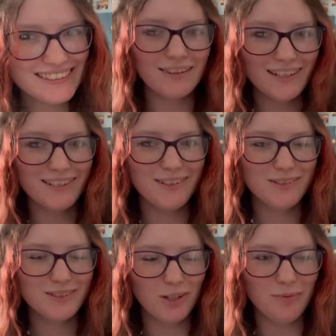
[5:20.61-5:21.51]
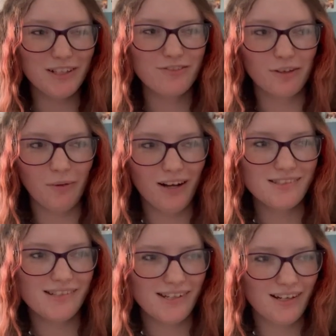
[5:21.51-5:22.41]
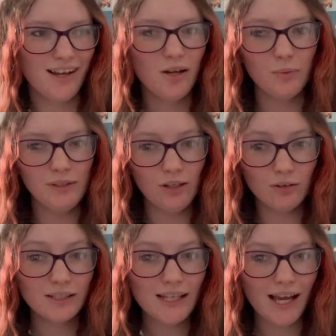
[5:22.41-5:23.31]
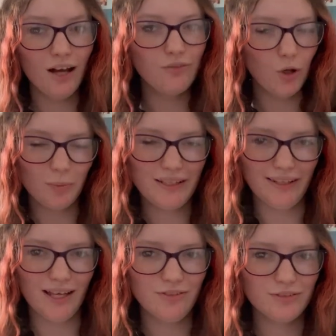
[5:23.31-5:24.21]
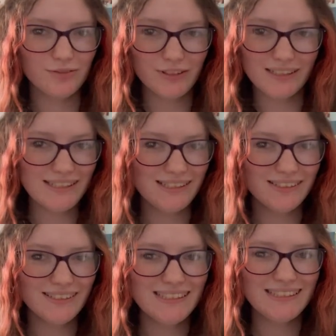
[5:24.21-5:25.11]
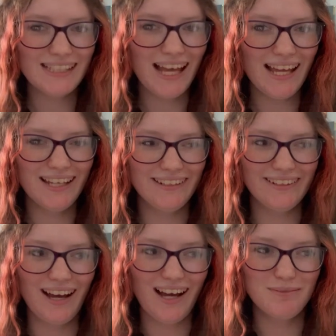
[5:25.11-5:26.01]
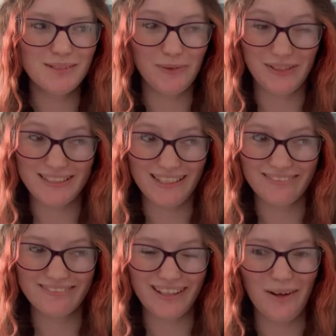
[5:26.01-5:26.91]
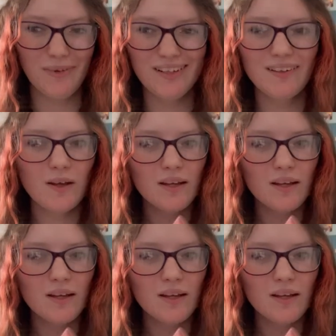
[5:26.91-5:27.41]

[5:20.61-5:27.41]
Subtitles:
Thank you so much for watching. We only have Hobi left for this series, and I'm so excited for that one.